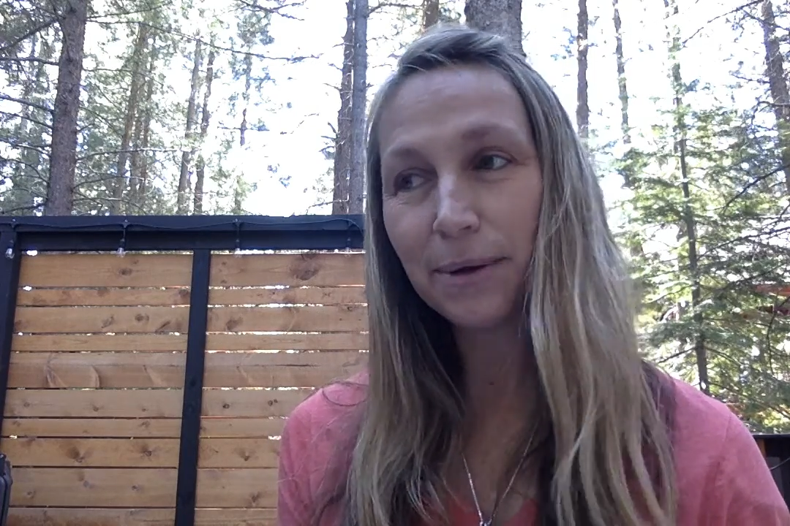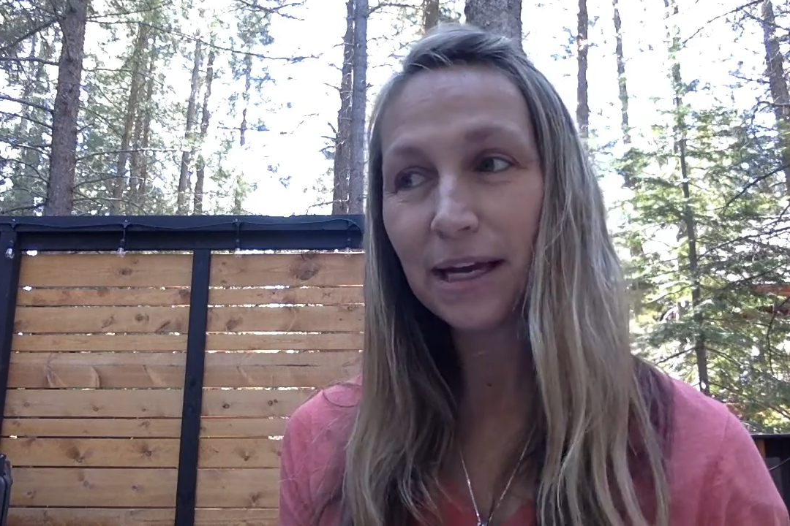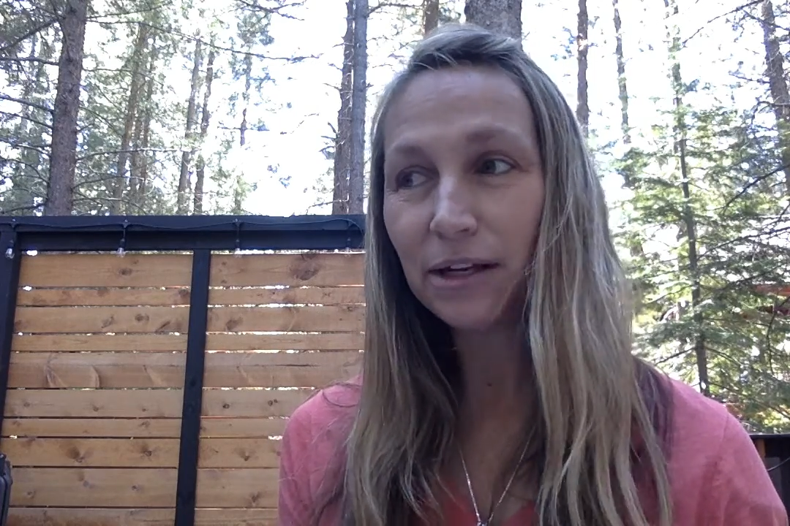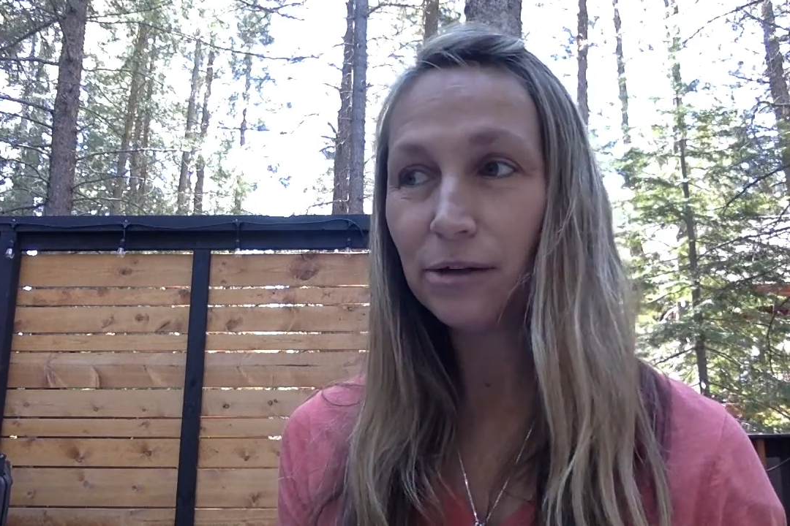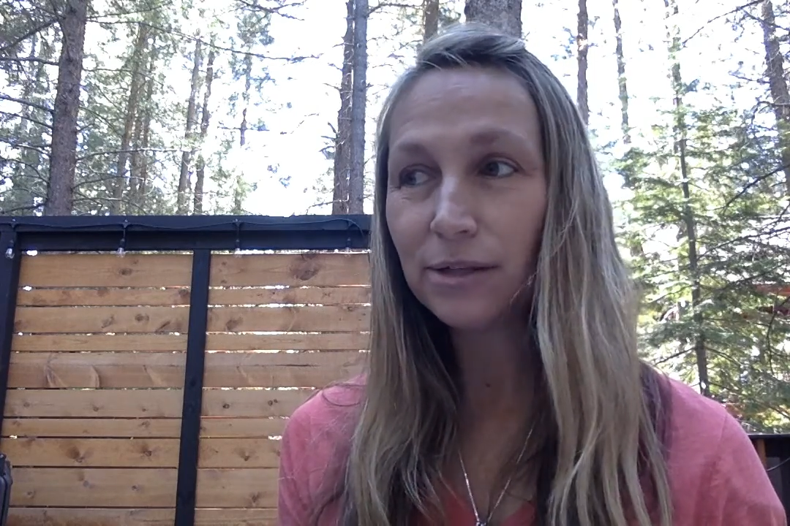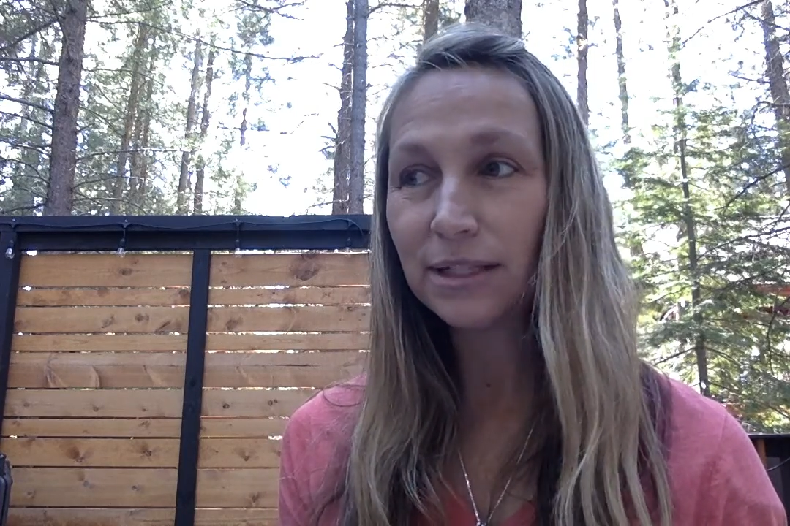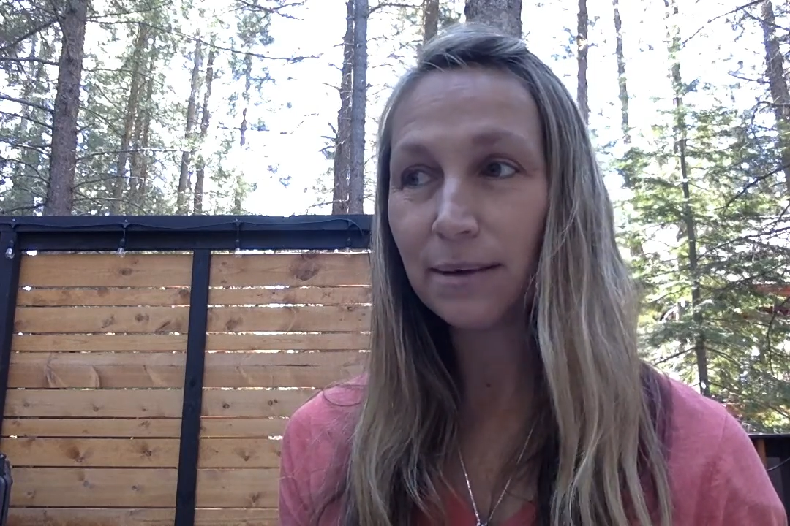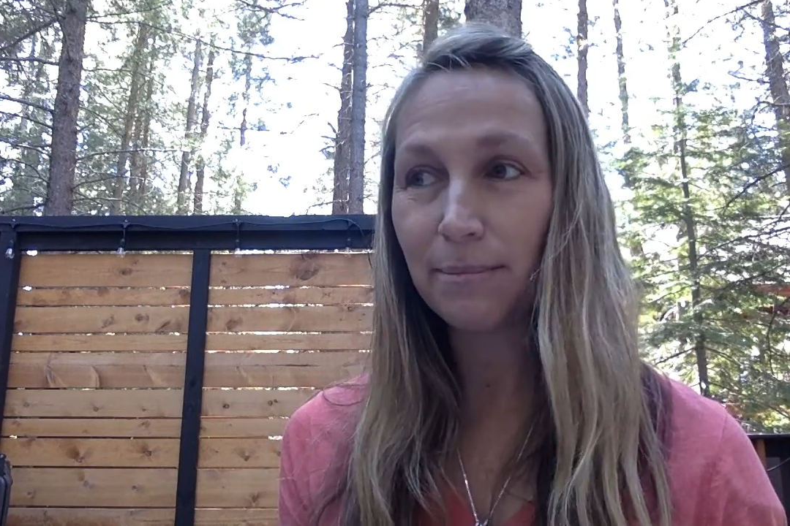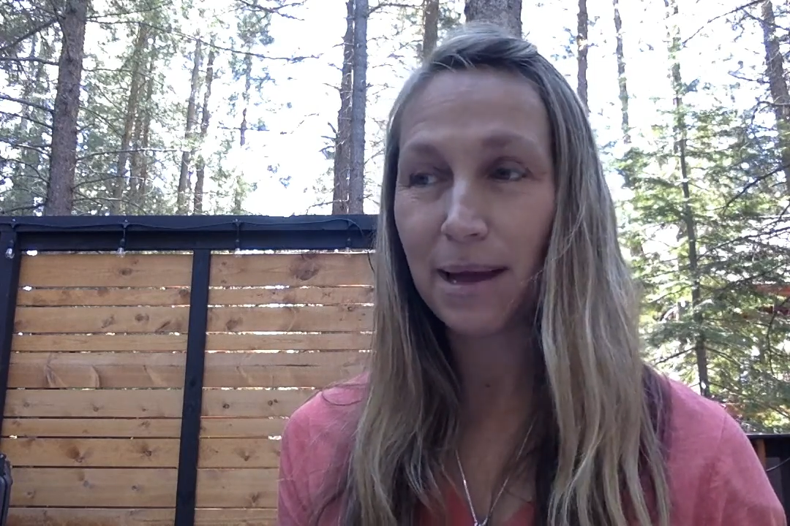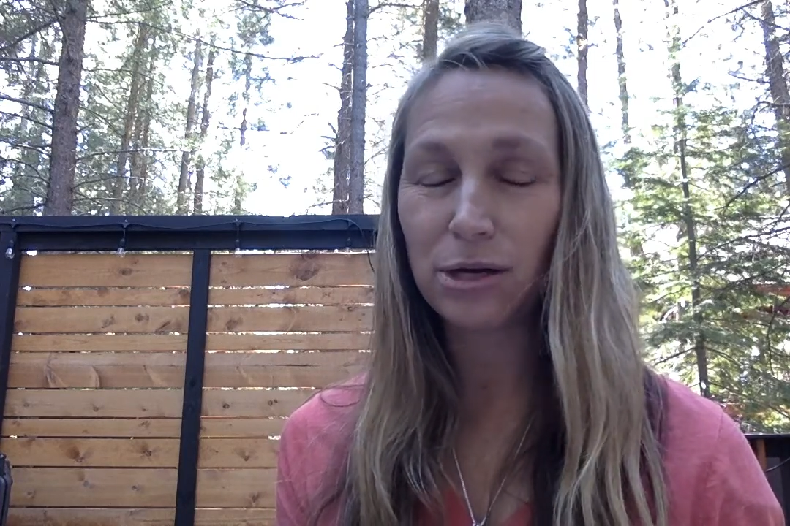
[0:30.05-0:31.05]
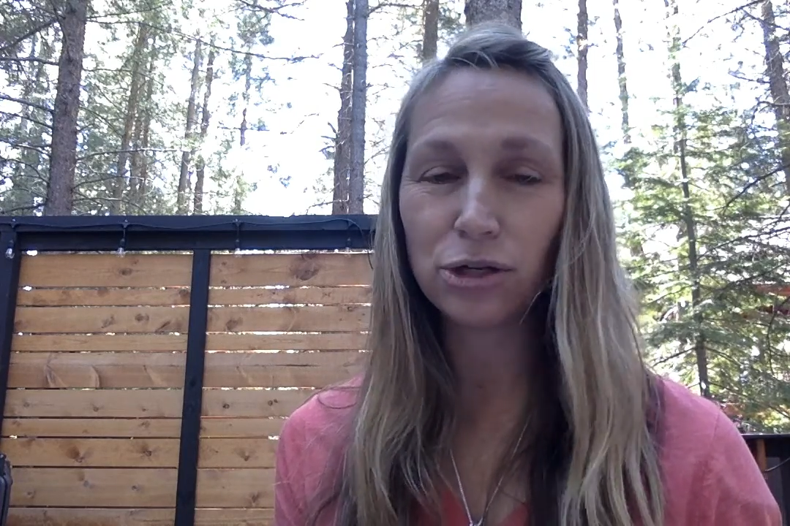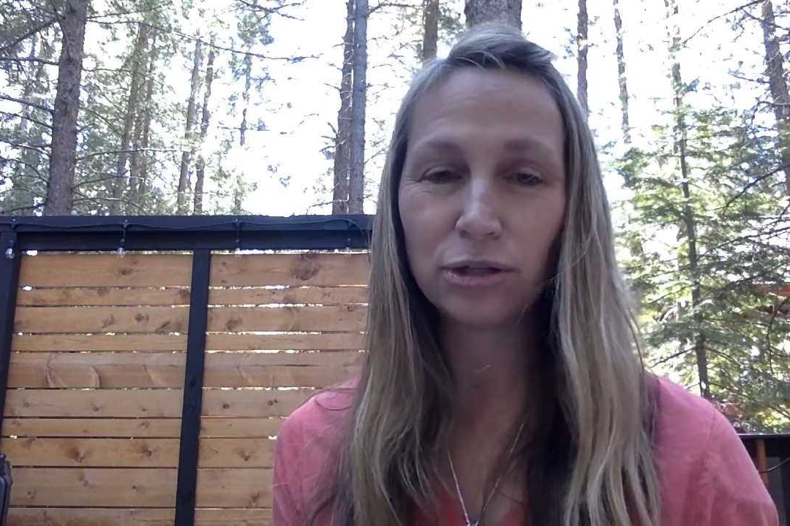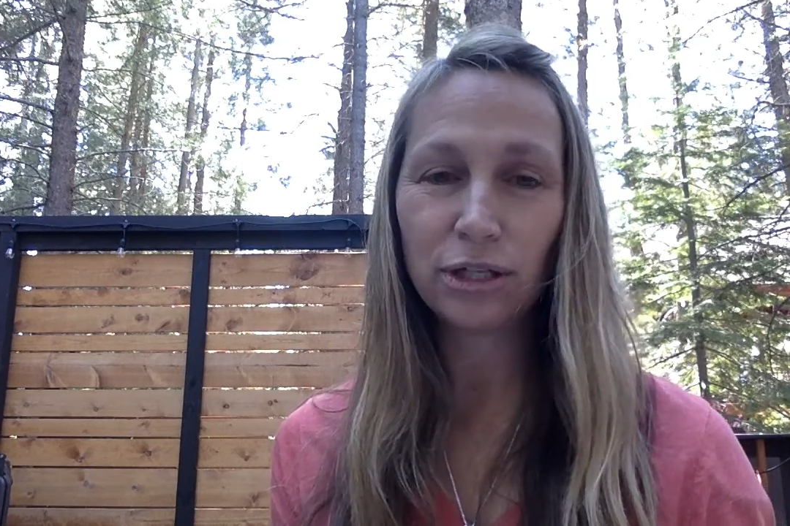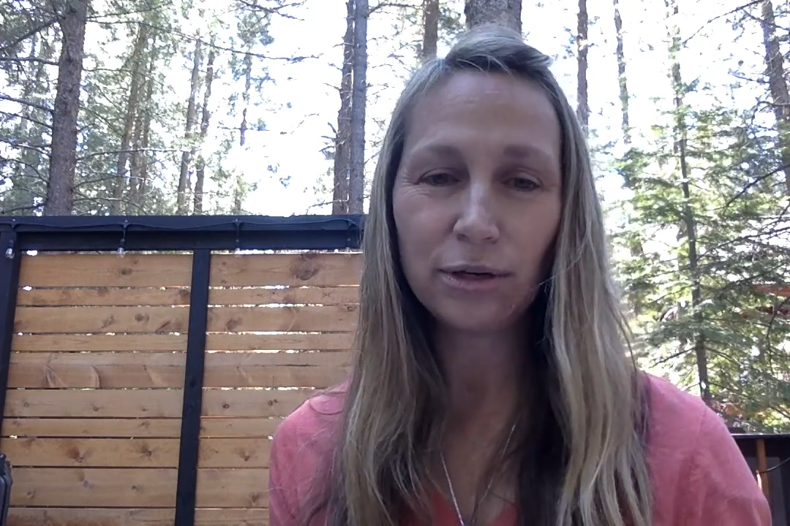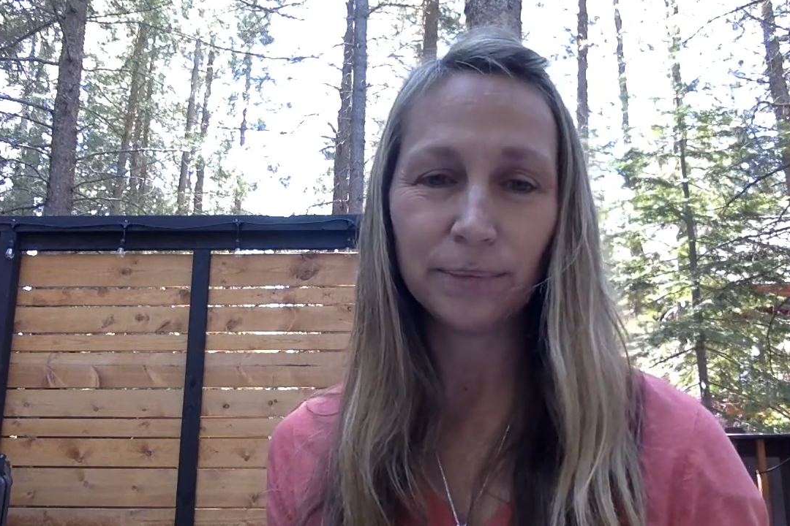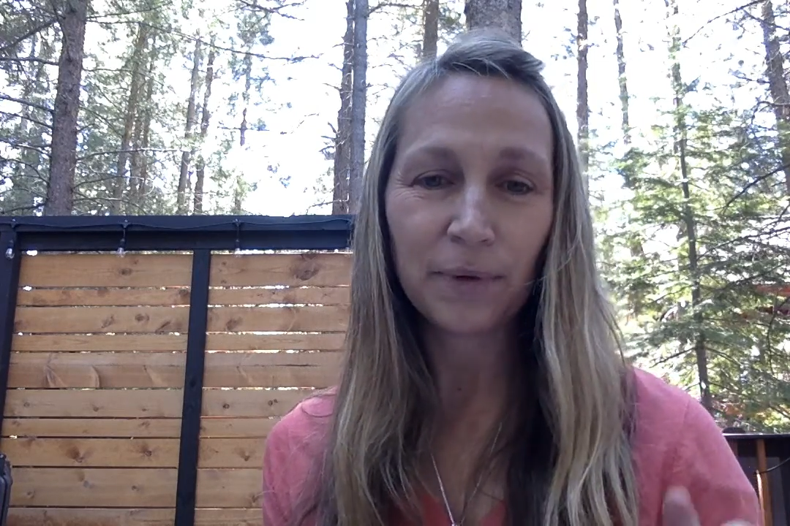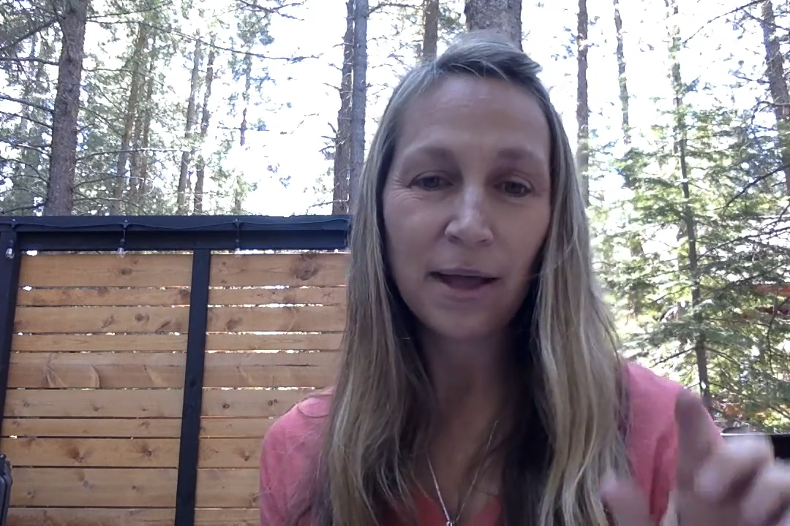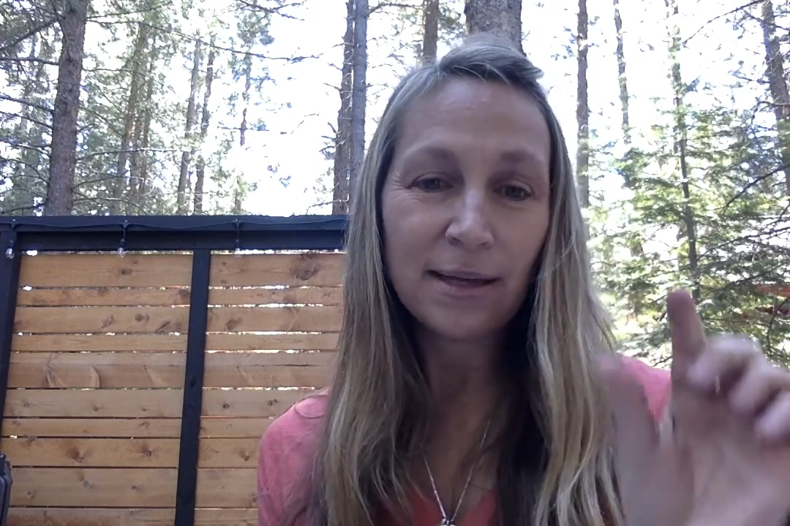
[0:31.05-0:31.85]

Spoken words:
we can use to measure too.